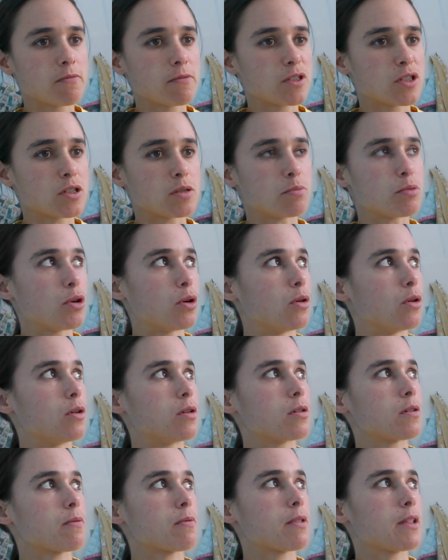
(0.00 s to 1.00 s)
support
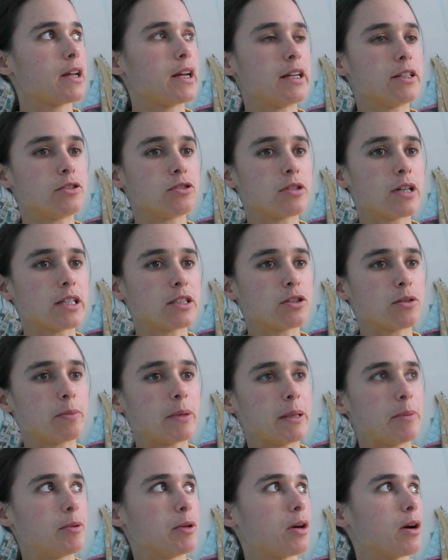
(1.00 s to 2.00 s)
the interests of
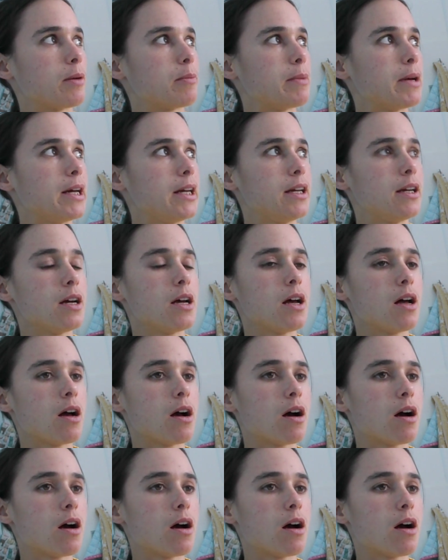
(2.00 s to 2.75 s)
people like me.